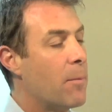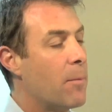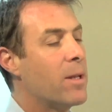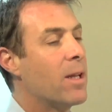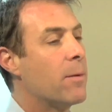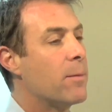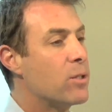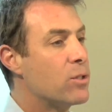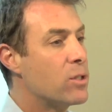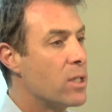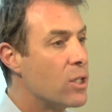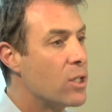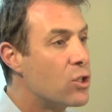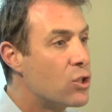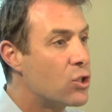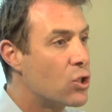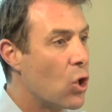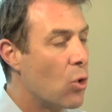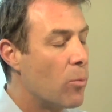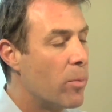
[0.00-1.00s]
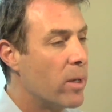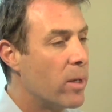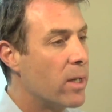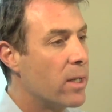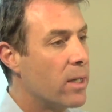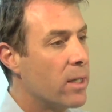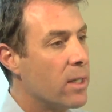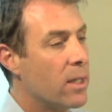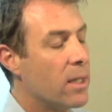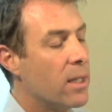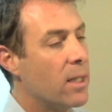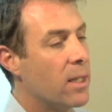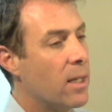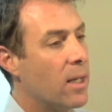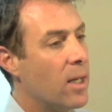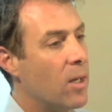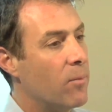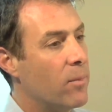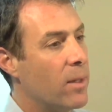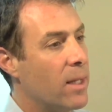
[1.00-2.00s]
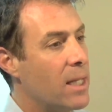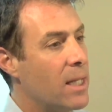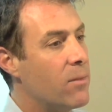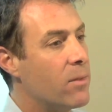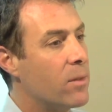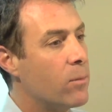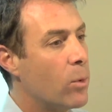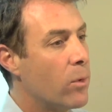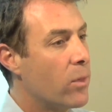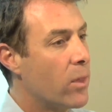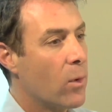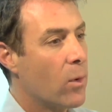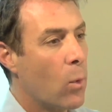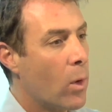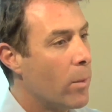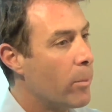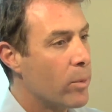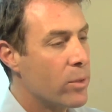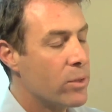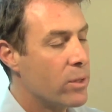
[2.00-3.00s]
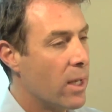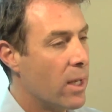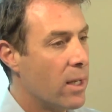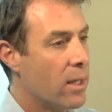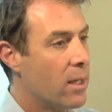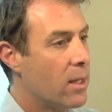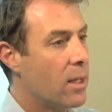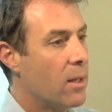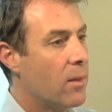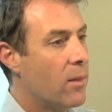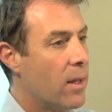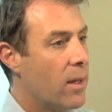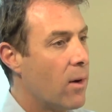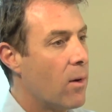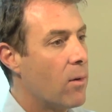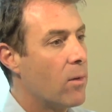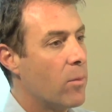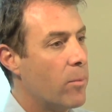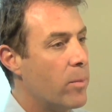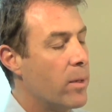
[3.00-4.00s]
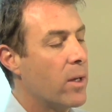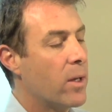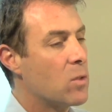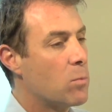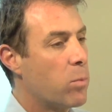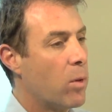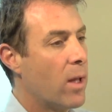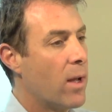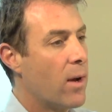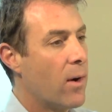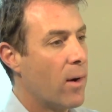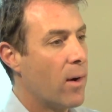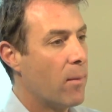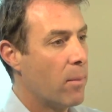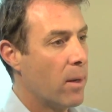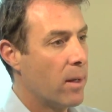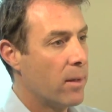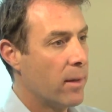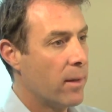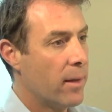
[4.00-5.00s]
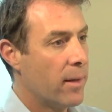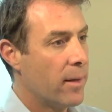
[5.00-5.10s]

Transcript: IBM is, is so big um, that even with their 1%, they are the biggest player in big